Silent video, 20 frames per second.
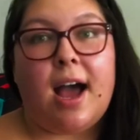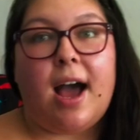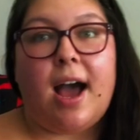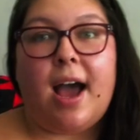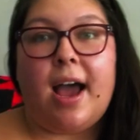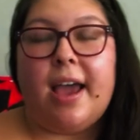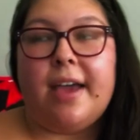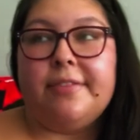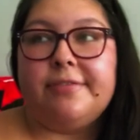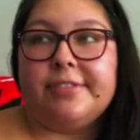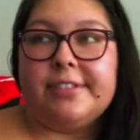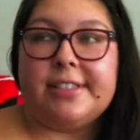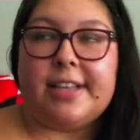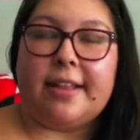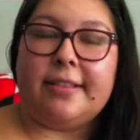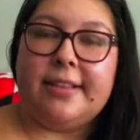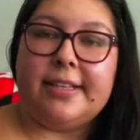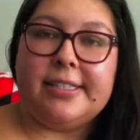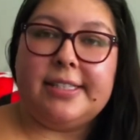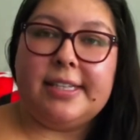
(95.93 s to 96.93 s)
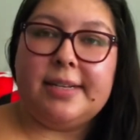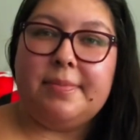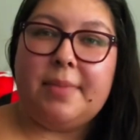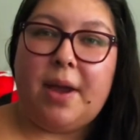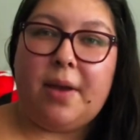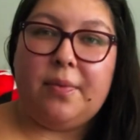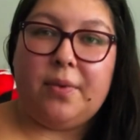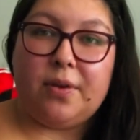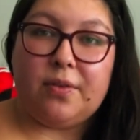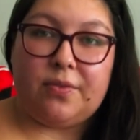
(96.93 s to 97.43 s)
I've said this in
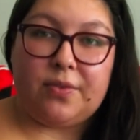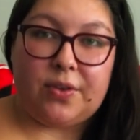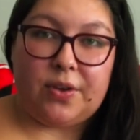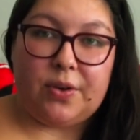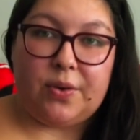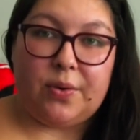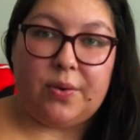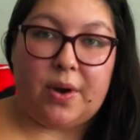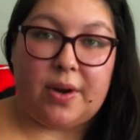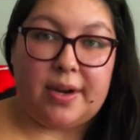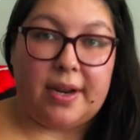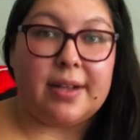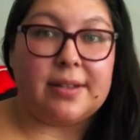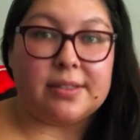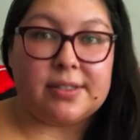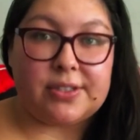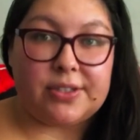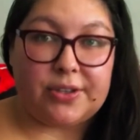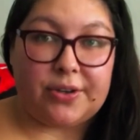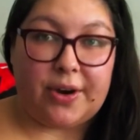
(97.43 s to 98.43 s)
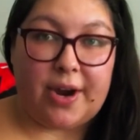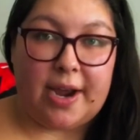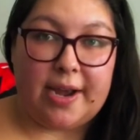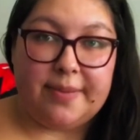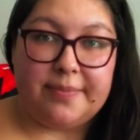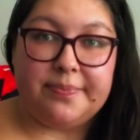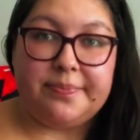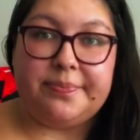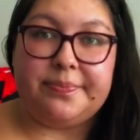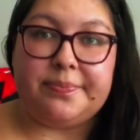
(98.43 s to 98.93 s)
my review on
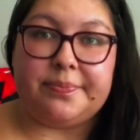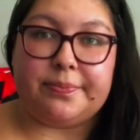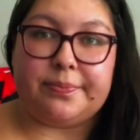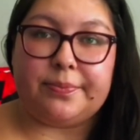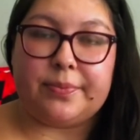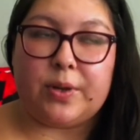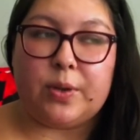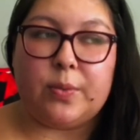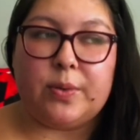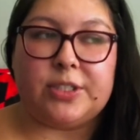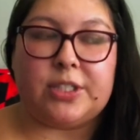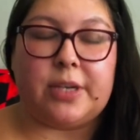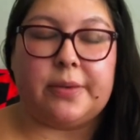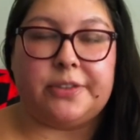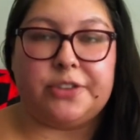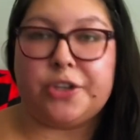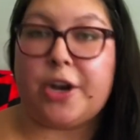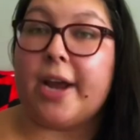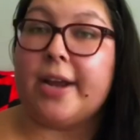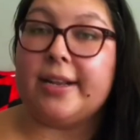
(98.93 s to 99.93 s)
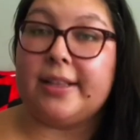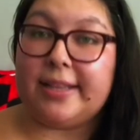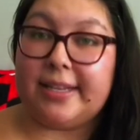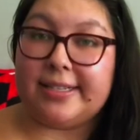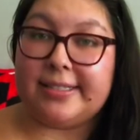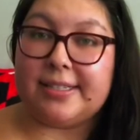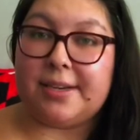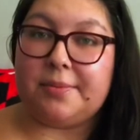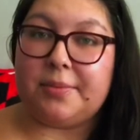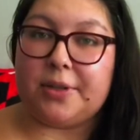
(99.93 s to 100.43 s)
Instagram, which I will try to
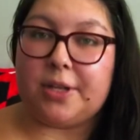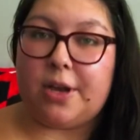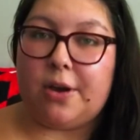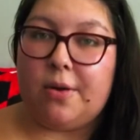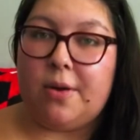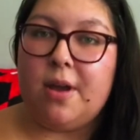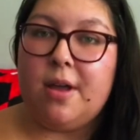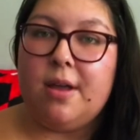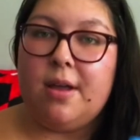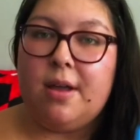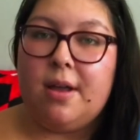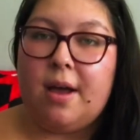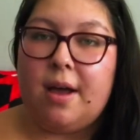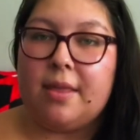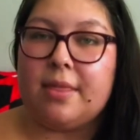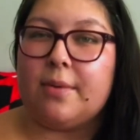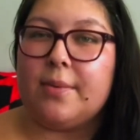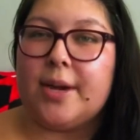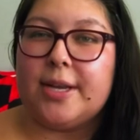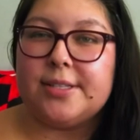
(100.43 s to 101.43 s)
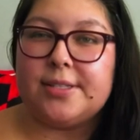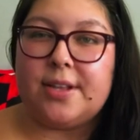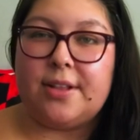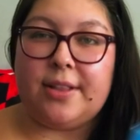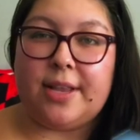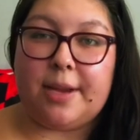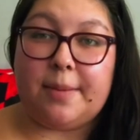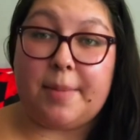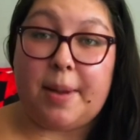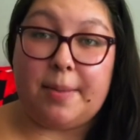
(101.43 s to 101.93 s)
link down below. Otherwise, I'll
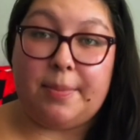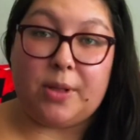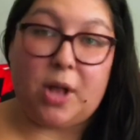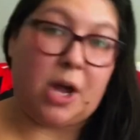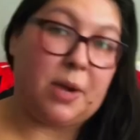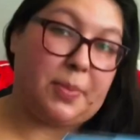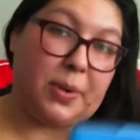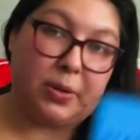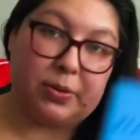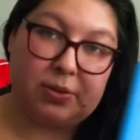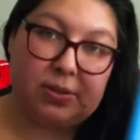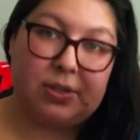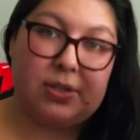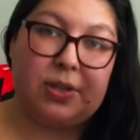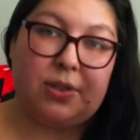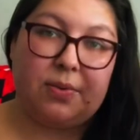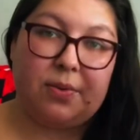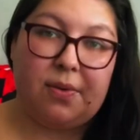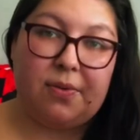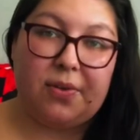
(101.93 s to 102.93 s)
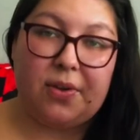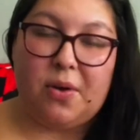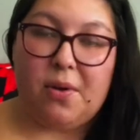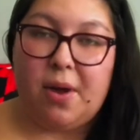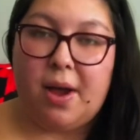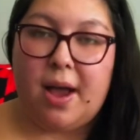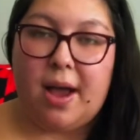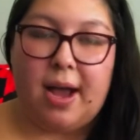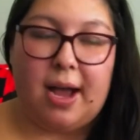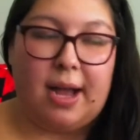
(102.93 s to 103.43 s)
link my blog post to the review.